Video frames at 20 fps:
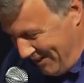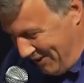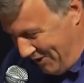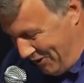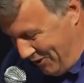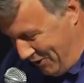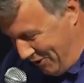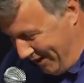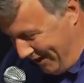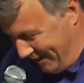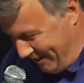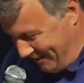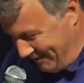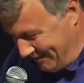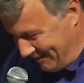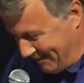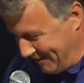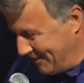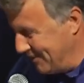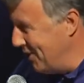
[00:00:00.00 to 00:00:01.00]
All right.
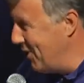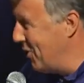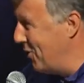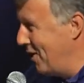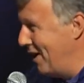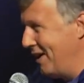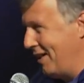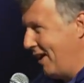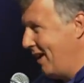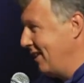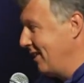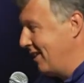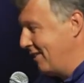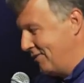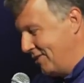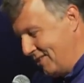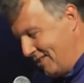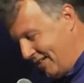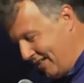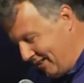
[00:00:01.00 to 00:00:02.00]
No, I love
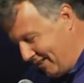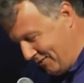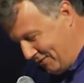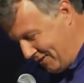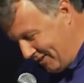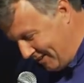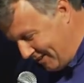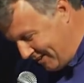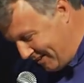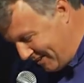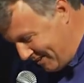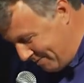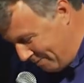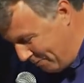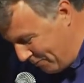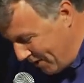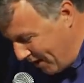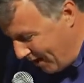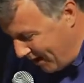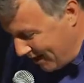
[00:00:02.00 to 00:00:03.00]
it. I love it.
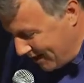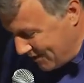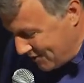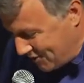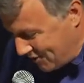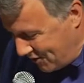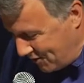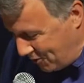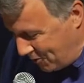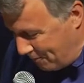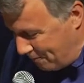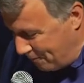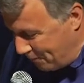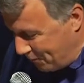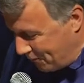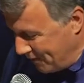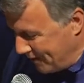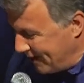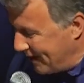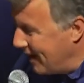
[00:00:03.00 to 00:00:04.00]
So
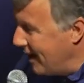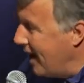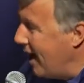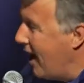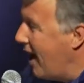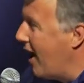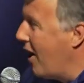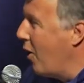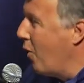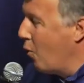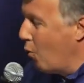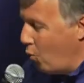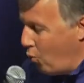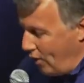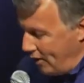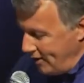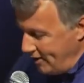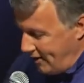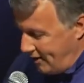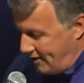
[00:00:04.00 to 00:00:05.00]

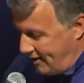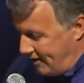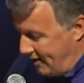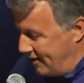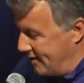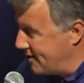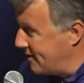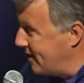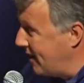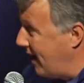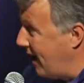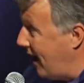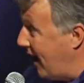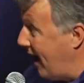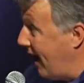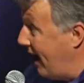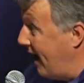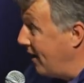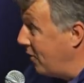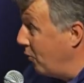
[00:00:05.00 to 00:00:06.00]
one of the things
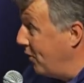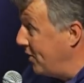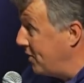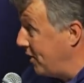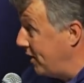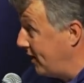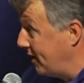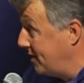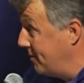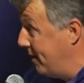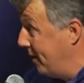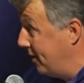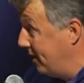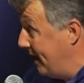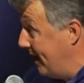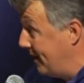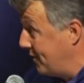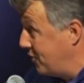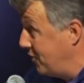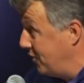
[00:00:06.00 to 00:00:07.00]
we talked about
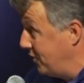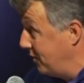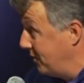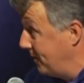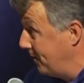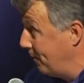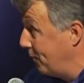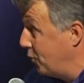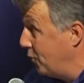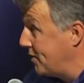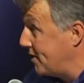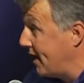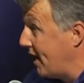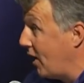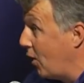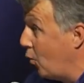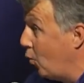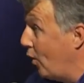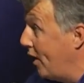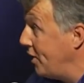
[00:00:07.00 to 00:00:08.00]
last year was
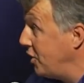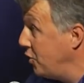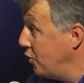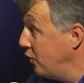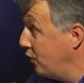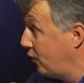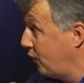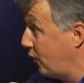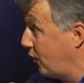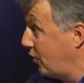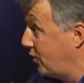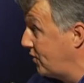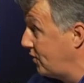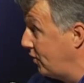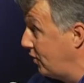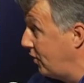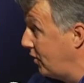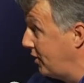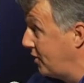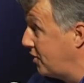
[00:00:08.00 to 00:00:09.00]
how when you first
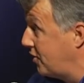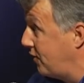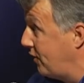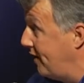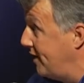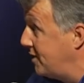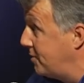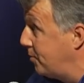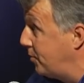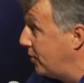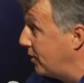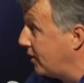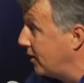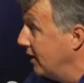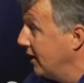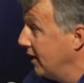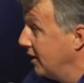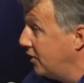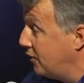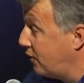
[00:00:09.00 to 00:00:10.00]
launched Facebook,
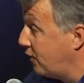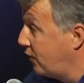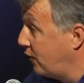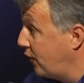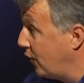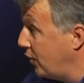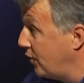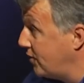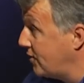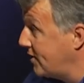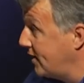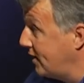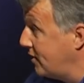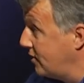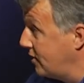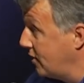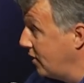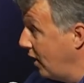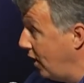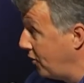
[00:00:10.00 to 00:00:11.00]
the first
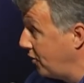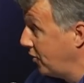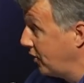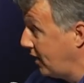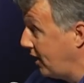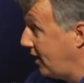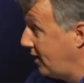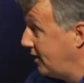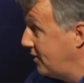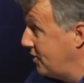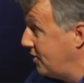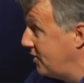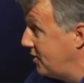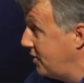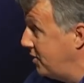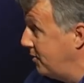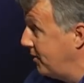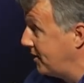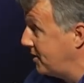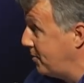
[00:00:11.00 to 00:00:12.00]
other colleges
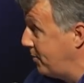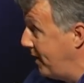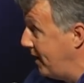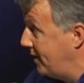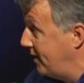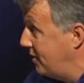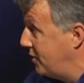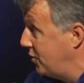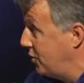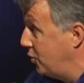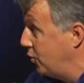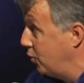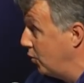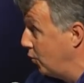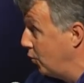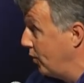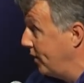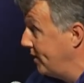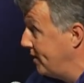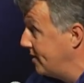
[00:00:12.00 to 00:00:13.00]
you expanded to were
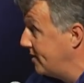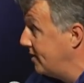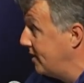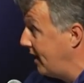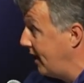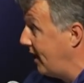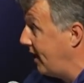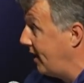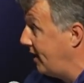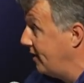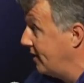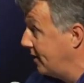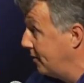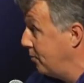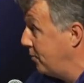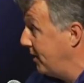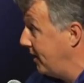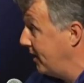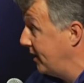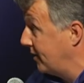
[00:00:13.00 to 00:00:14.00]
ones that had
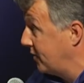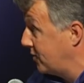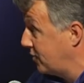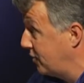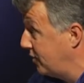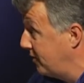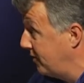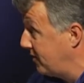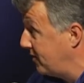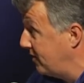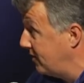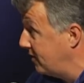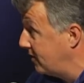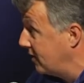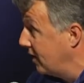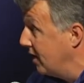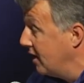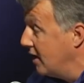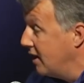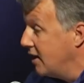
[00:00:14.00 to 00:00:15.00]
competing services.
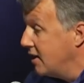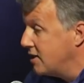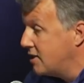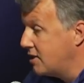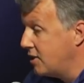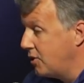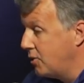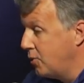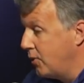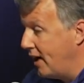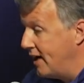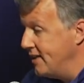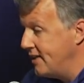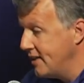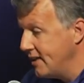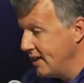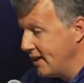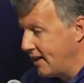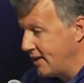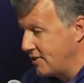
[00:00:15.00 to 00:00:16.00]
Mm-hmm. So I
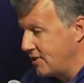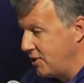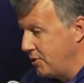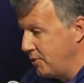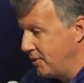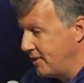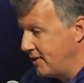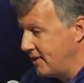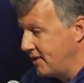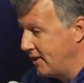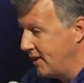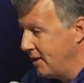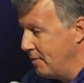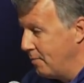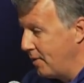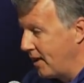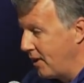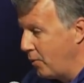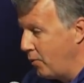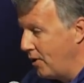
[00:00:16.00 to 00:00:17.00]
didn't ask you at the time,
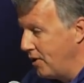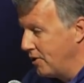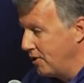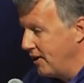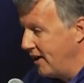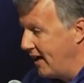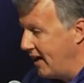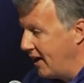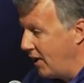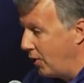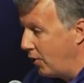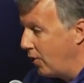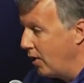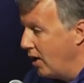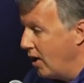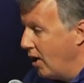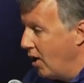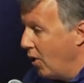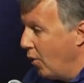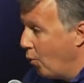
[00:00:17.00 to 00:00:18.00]
but I wonder now,
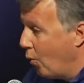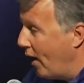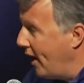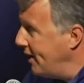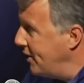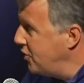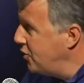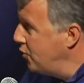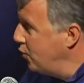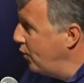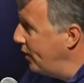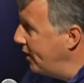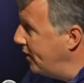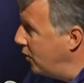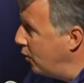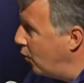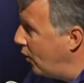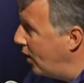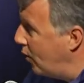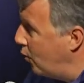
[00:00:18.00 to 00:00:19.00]
why did you
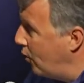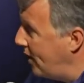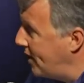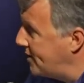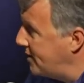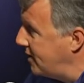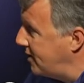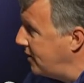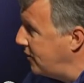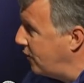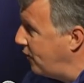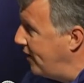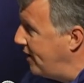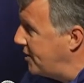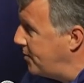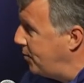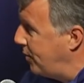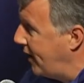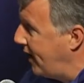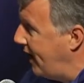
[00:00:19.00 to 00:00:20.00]
win? What was it that
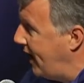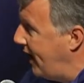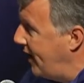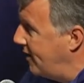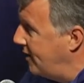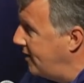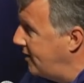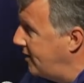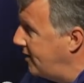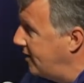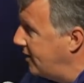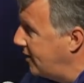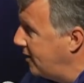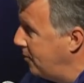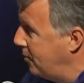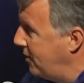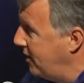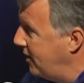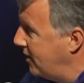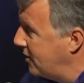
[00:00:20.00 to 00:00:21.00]
Facebook had that the
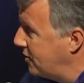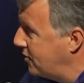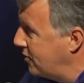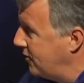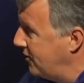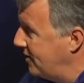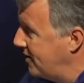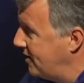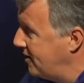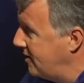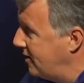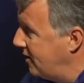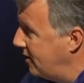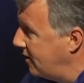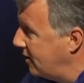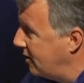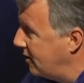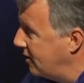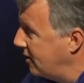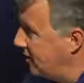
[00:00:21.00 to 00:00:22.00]
competing services didn't?